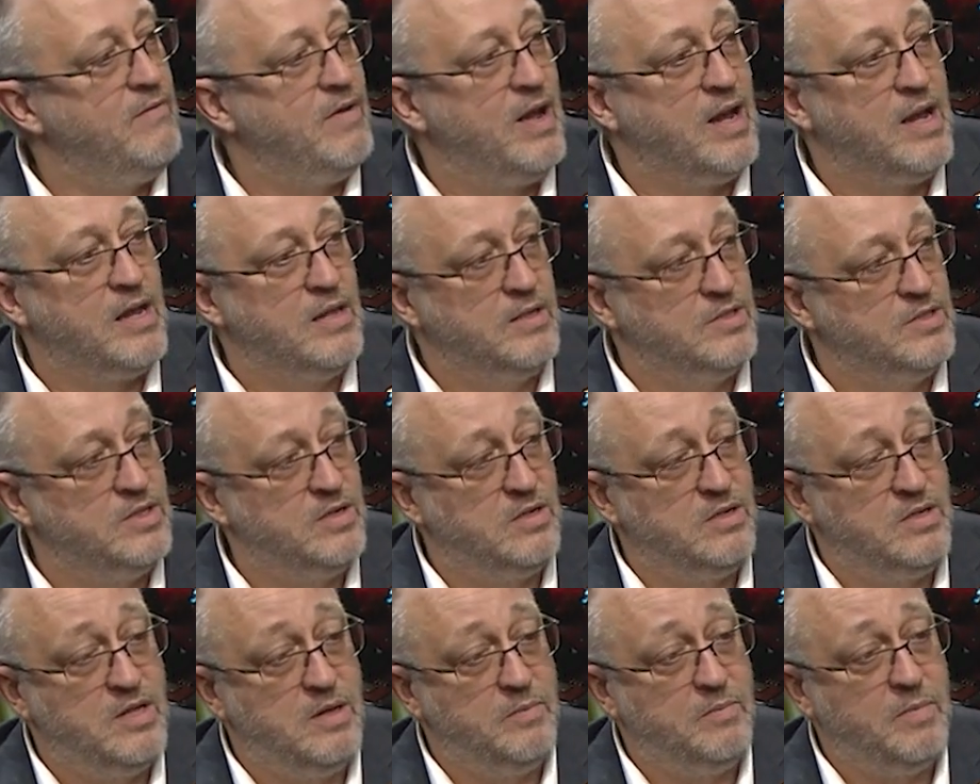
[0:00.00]
I
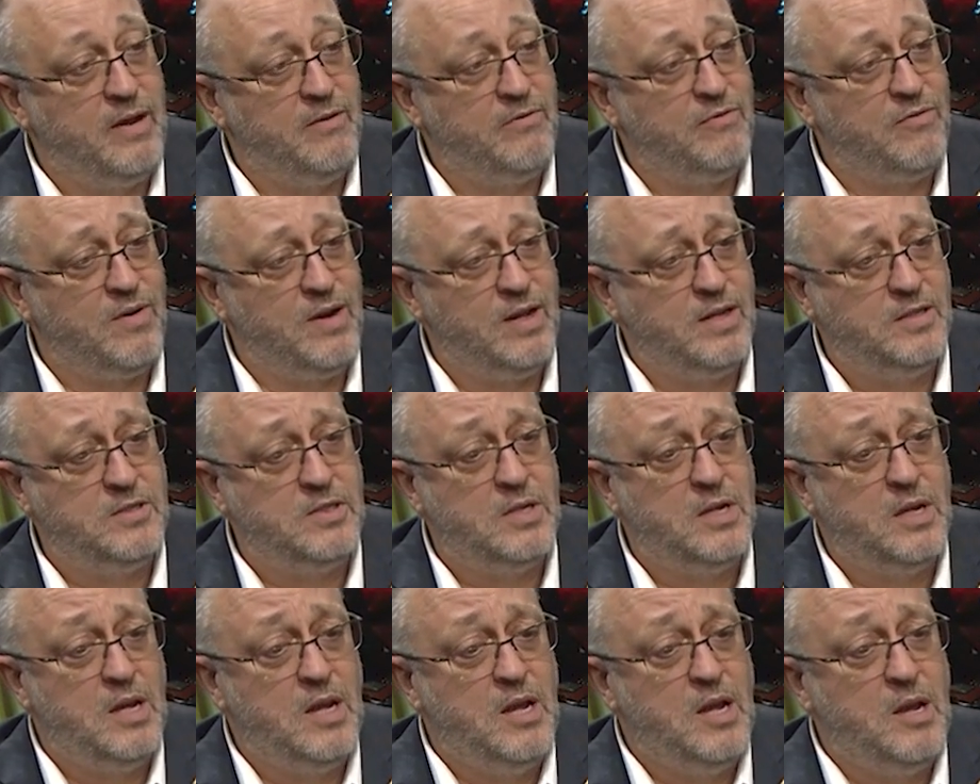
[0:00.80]
consider them my friends,
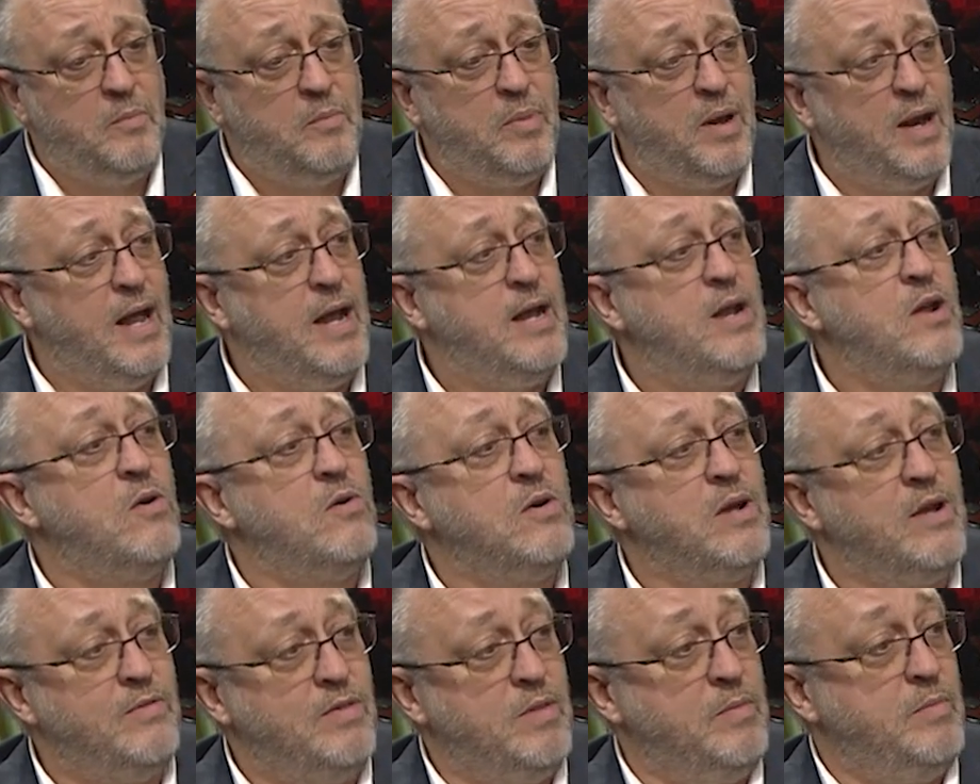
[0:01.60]
but I don't
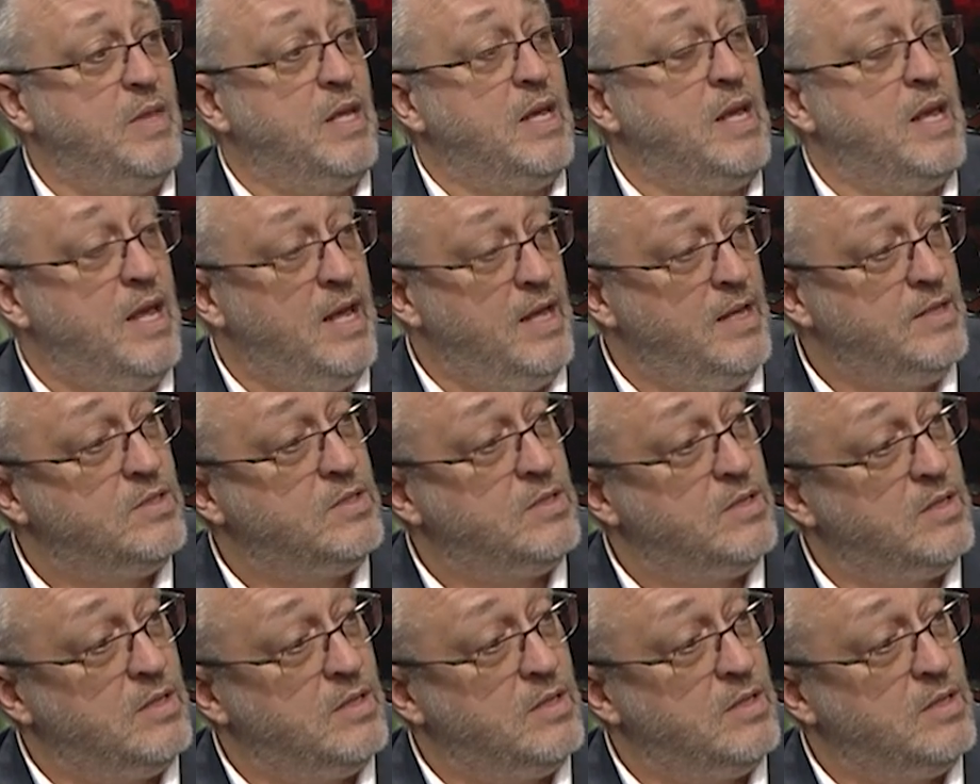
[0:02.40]
give them the keys to